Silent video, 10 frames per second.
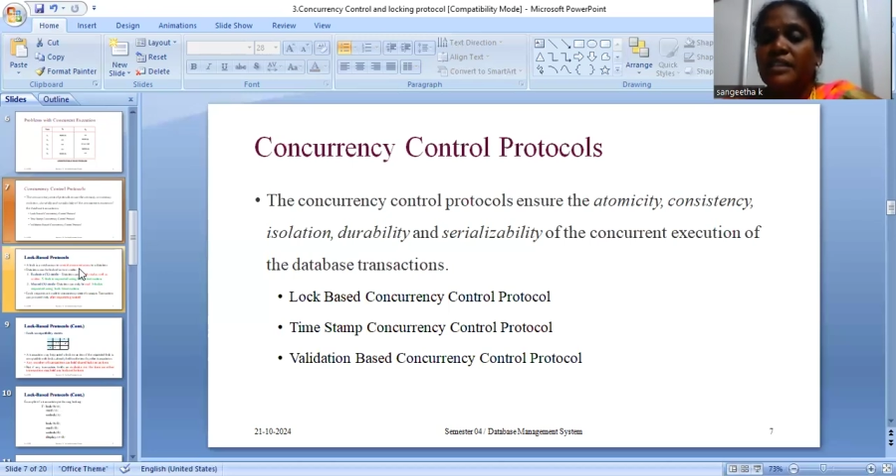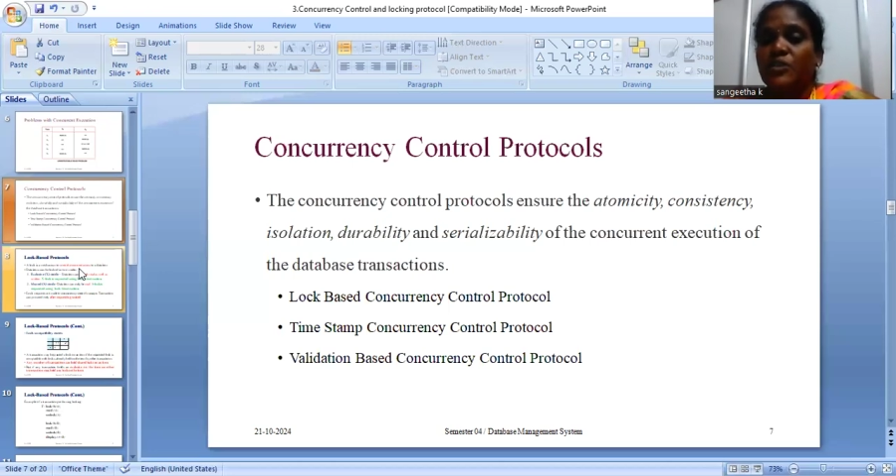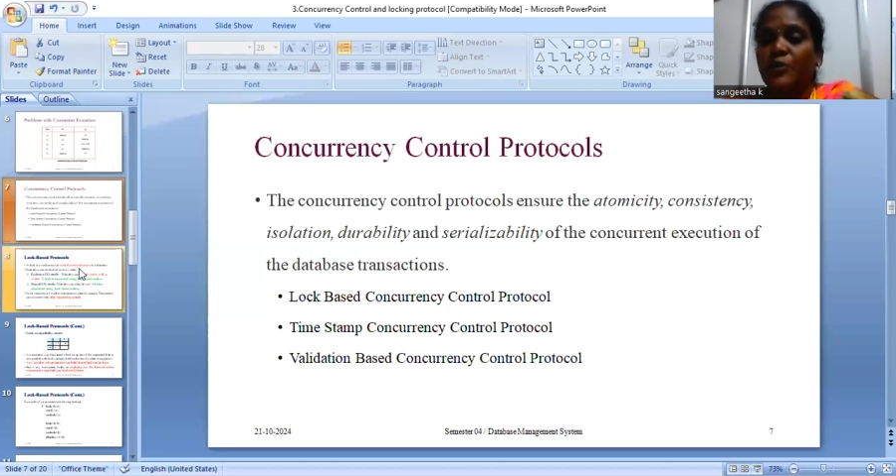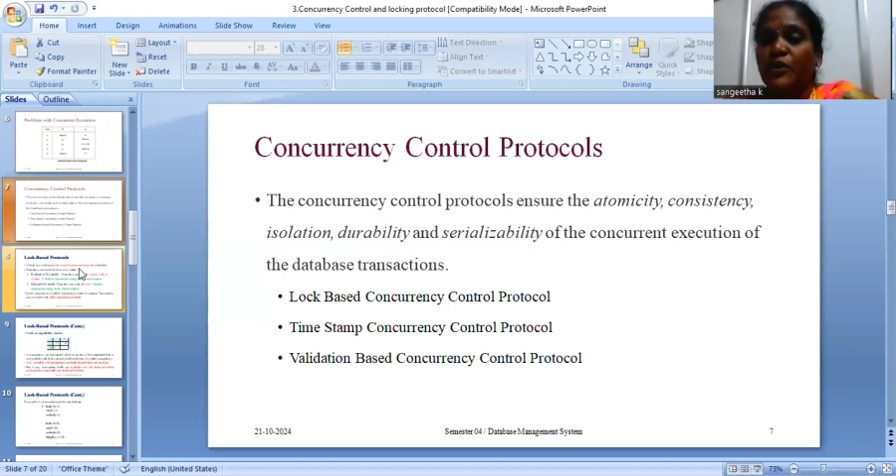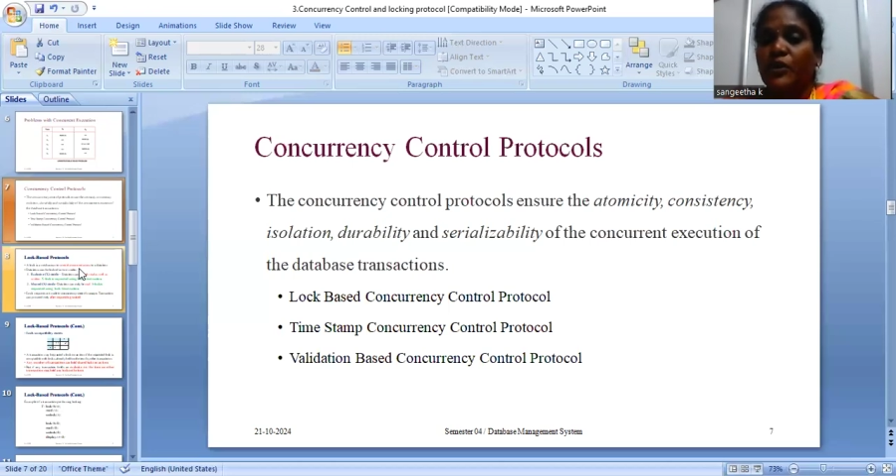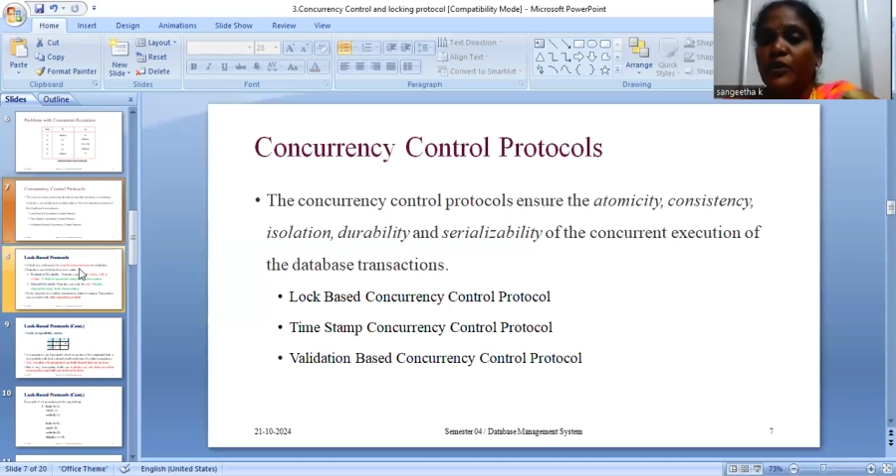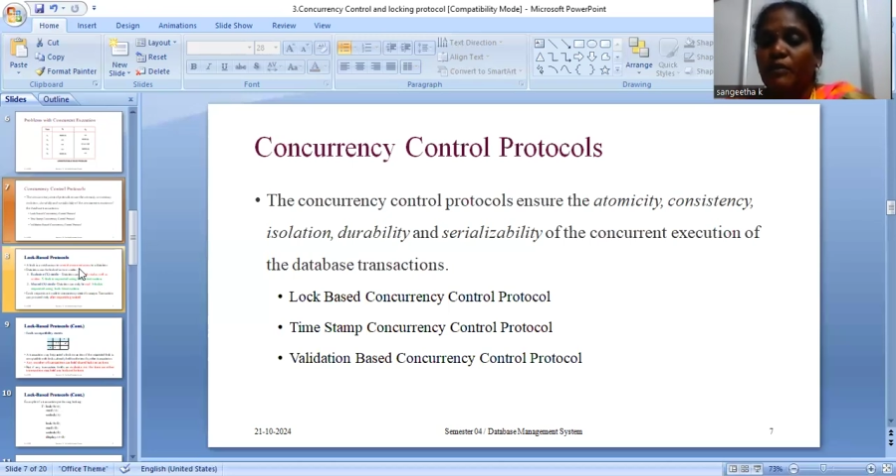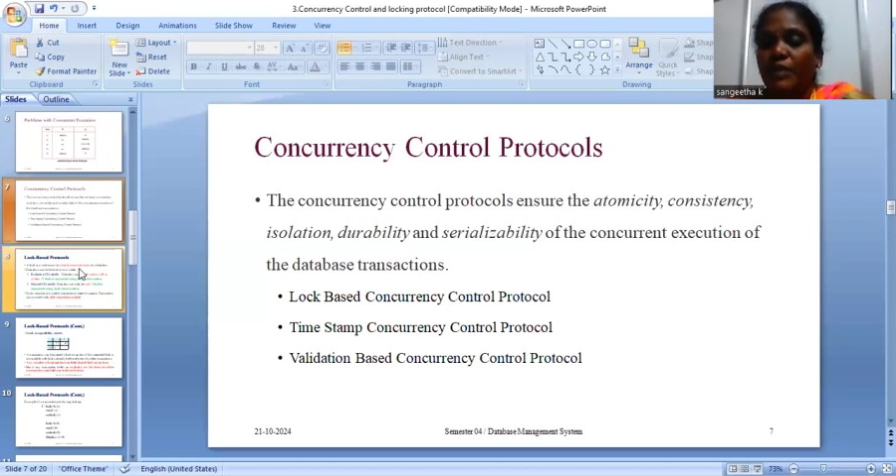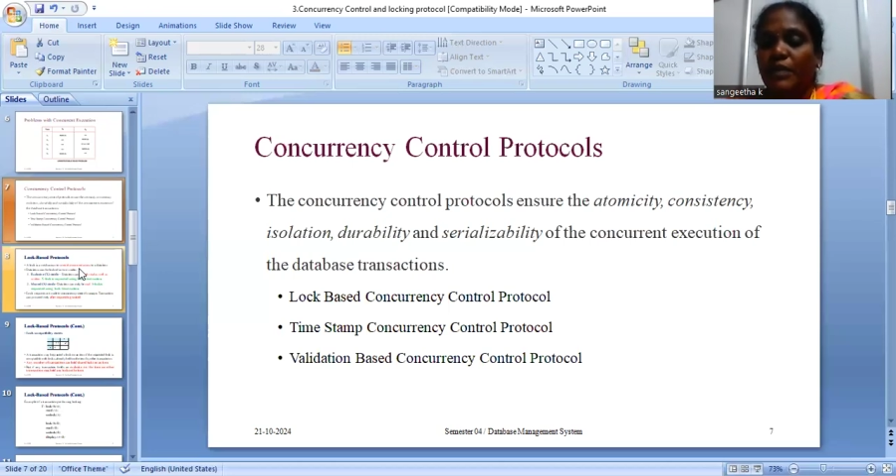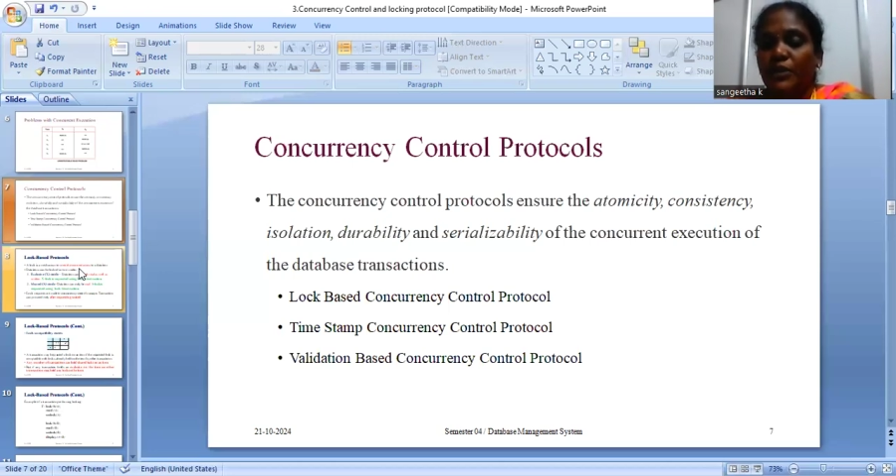control protocol
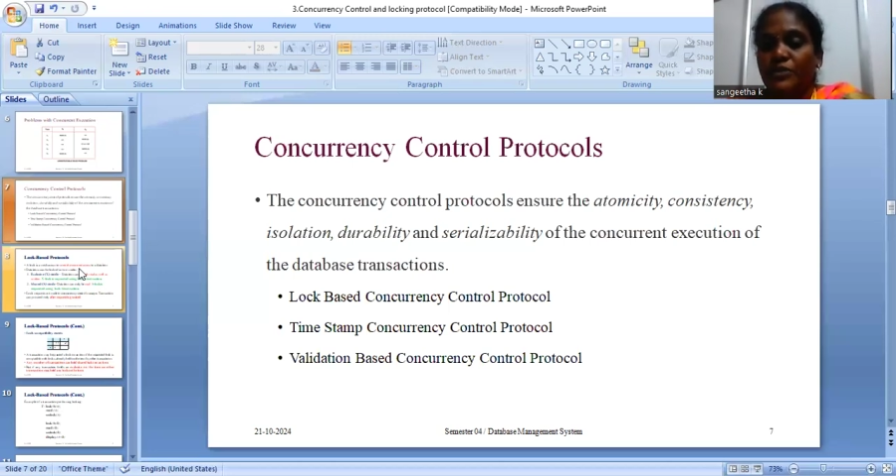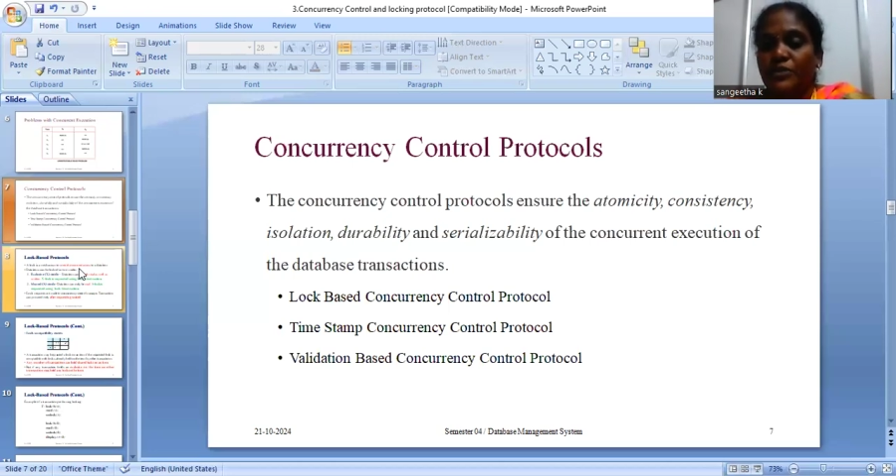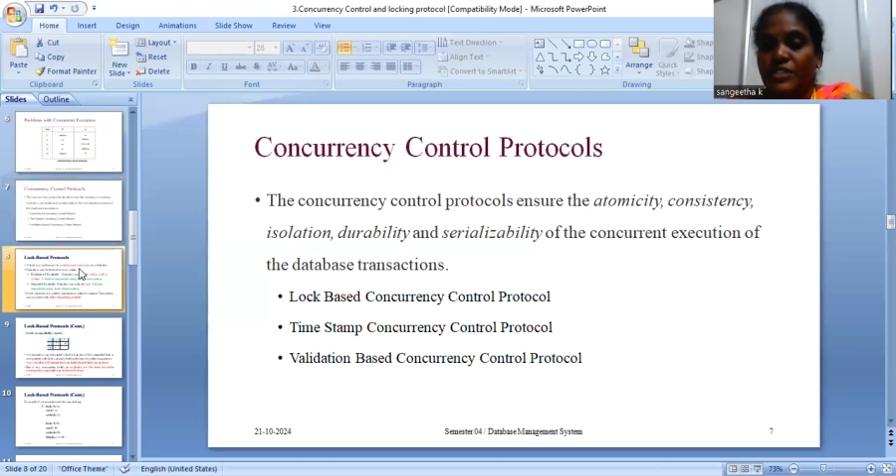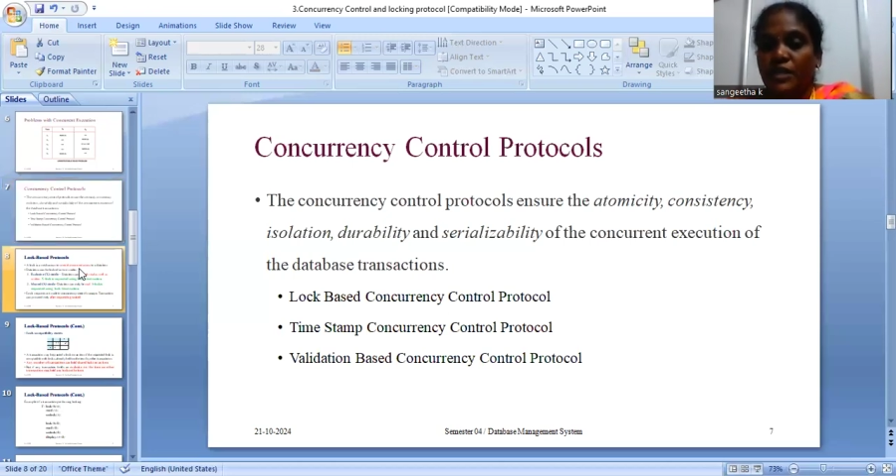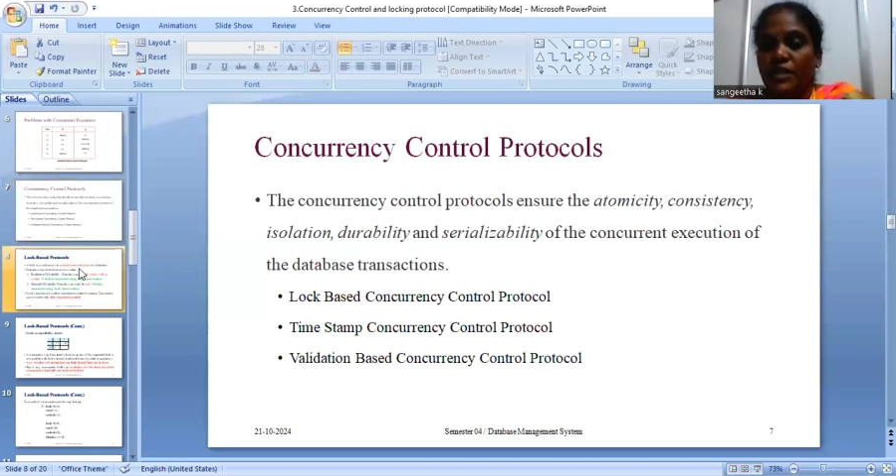will be used.